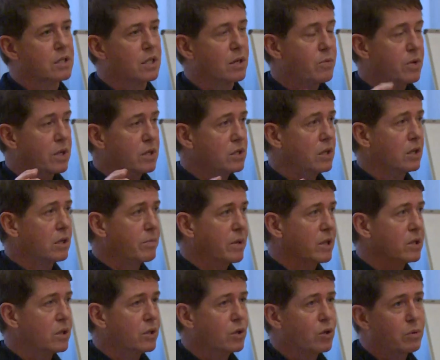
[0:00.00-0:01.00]
And I want to talk
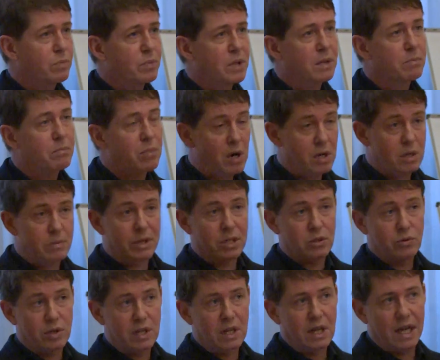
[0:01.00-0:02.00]
about the European
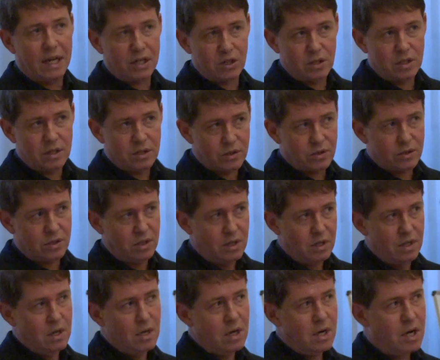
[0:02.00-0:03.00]
parliamentary elections
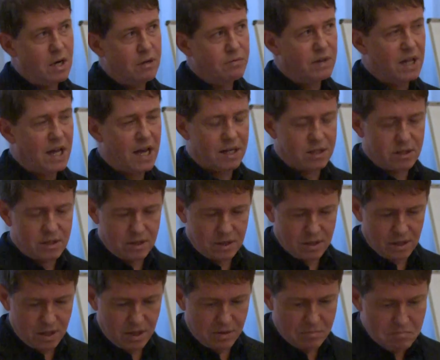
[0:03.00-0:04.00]
of last
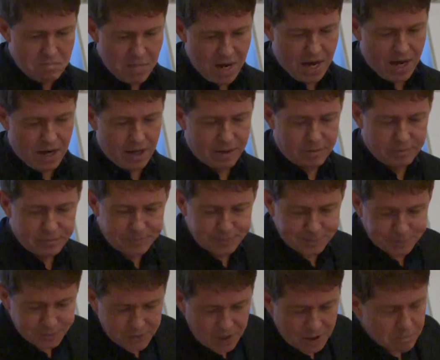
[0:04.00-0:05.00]
May
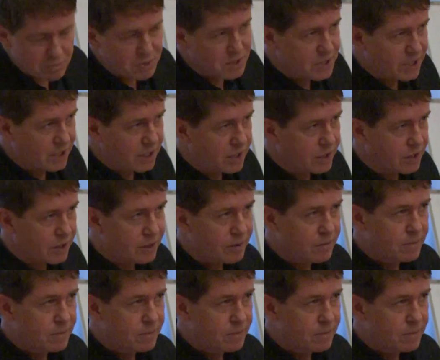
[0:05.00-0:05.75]
in particular.